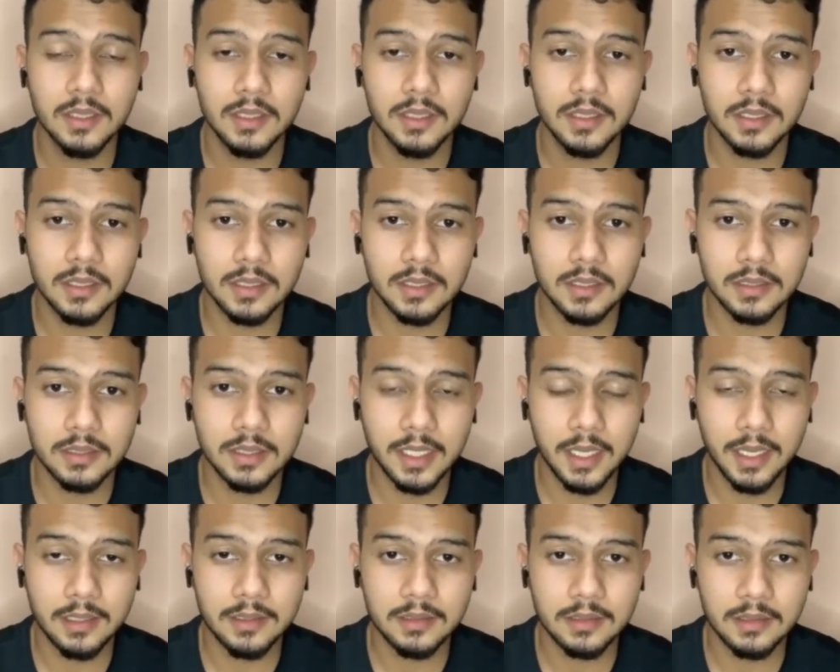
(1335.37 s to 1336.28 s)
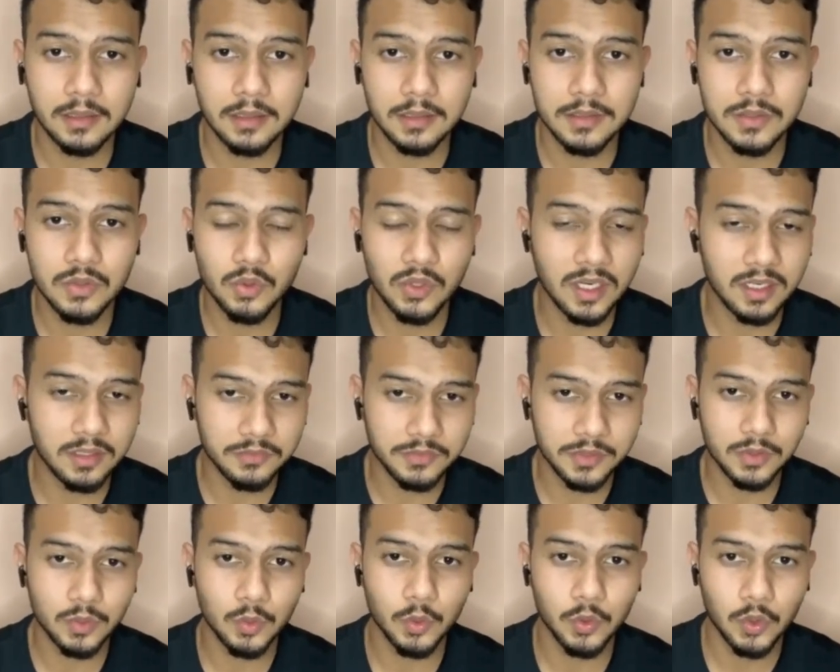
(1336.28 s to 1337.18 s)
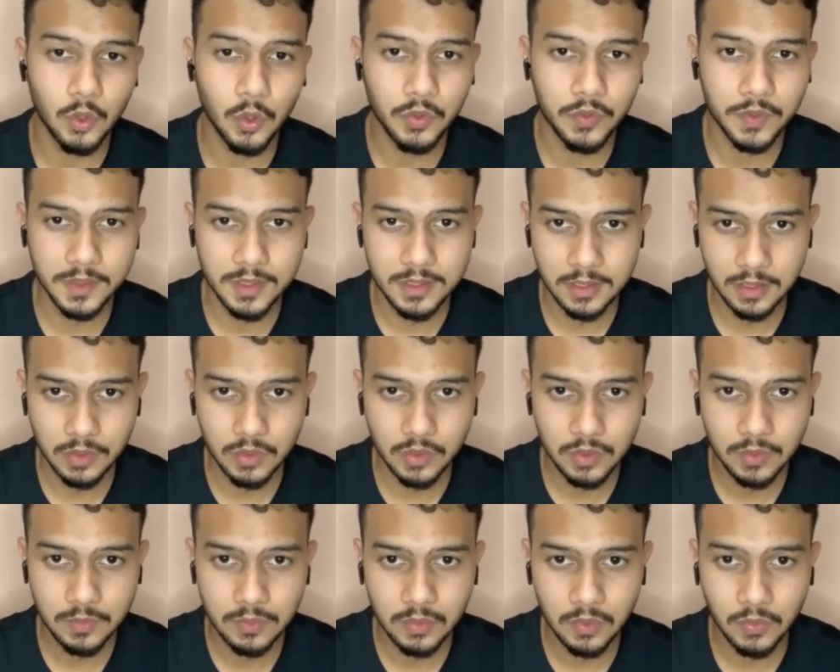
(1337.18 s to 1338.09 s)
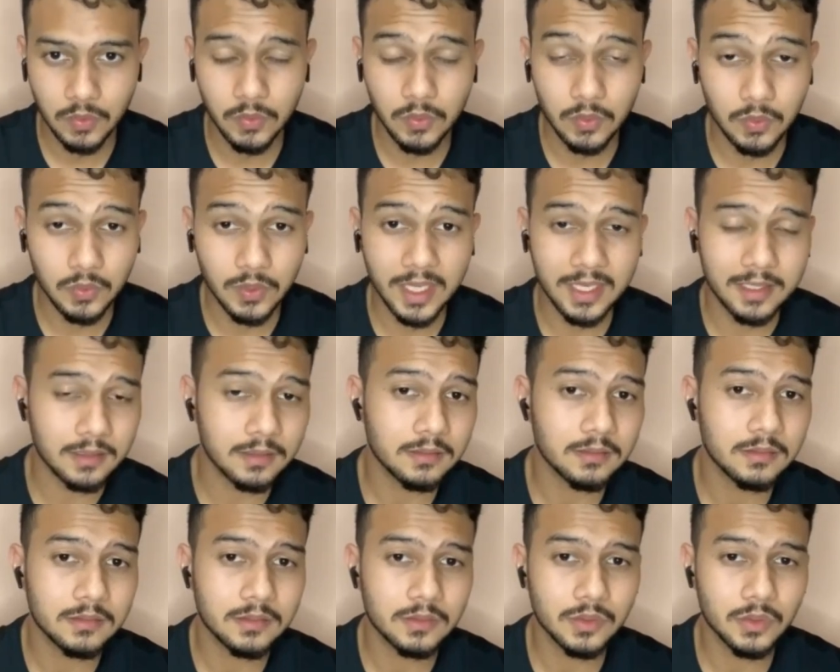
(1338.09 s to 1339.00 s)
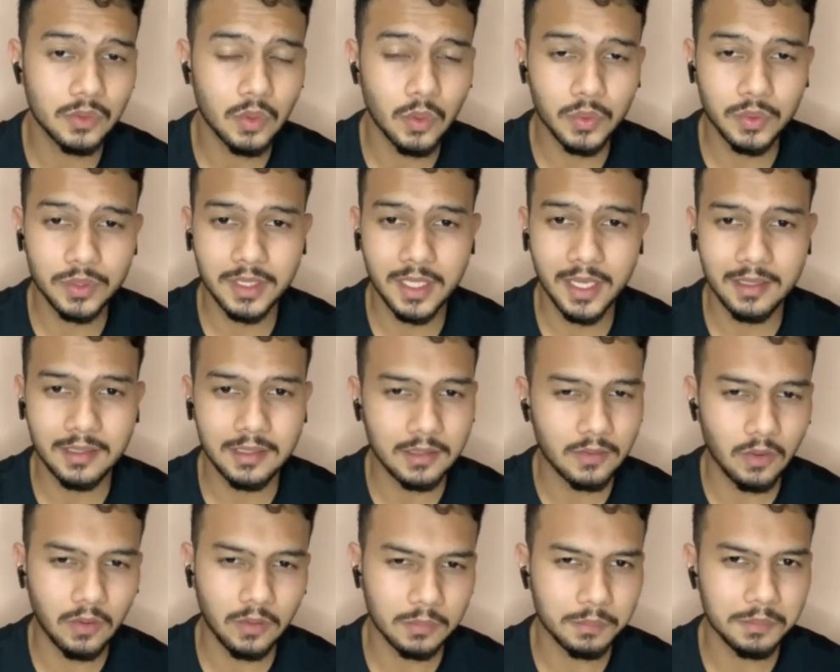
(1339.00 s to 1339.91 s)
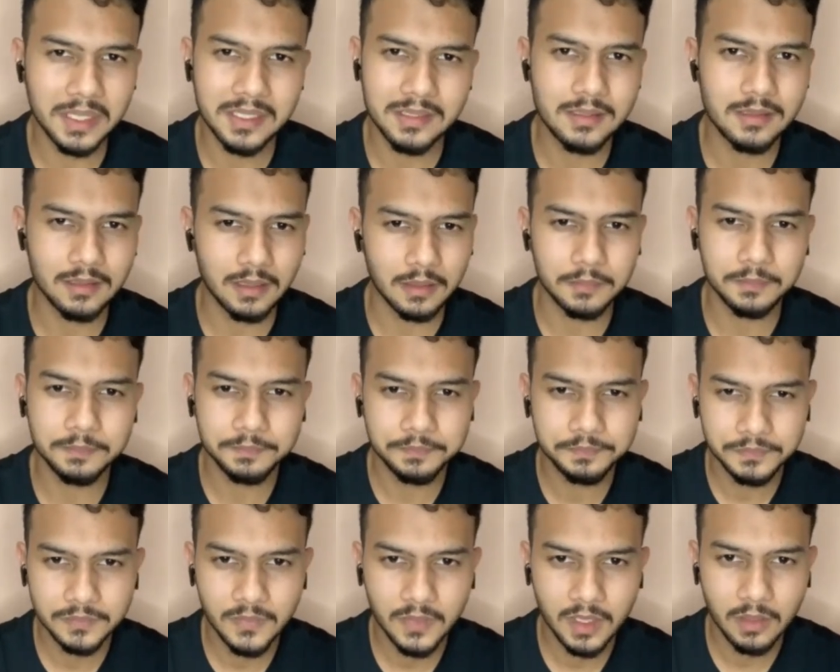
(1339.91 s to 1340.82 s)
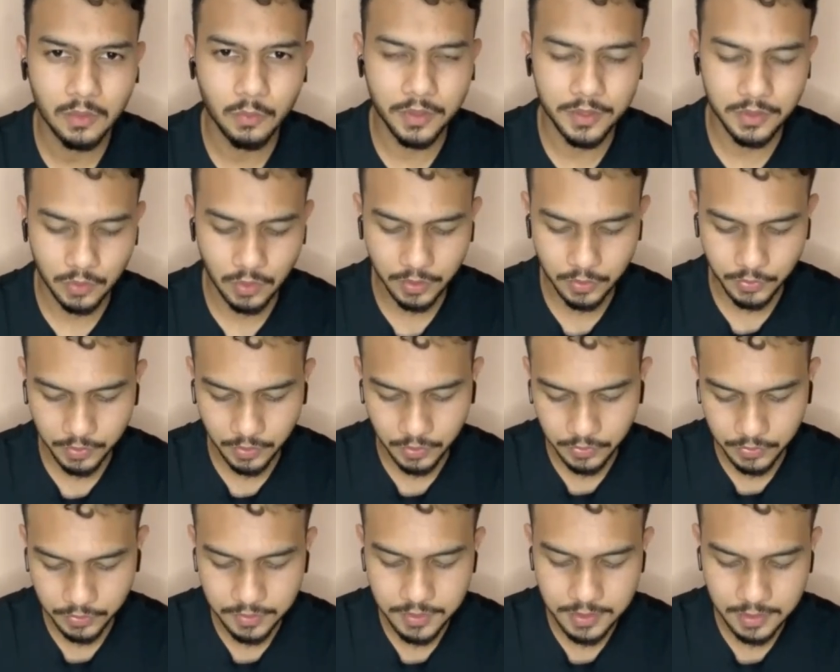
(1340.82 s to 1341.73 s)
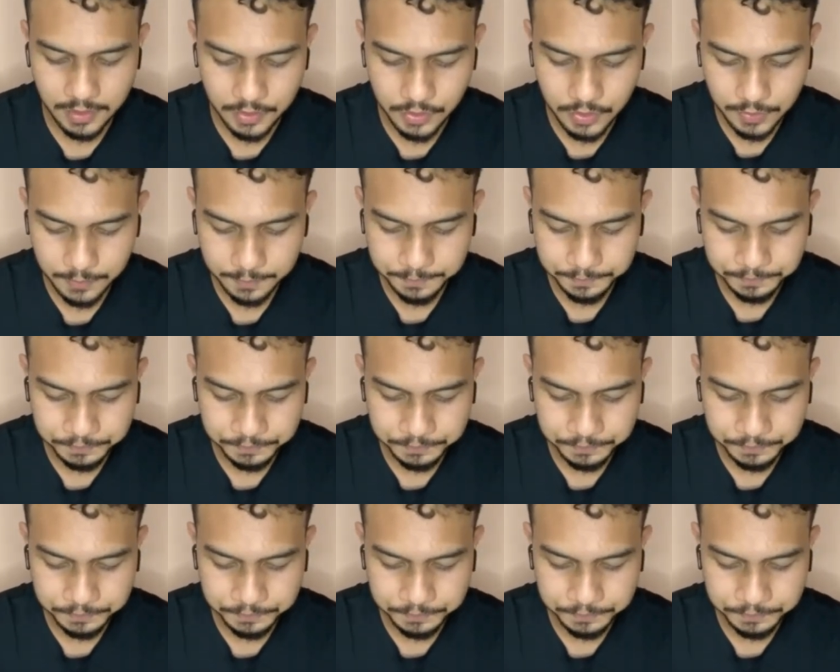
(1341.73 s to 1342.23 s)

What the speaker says: that is relevant to your research, so that you can, don't get it all mixed up when you are doing your research.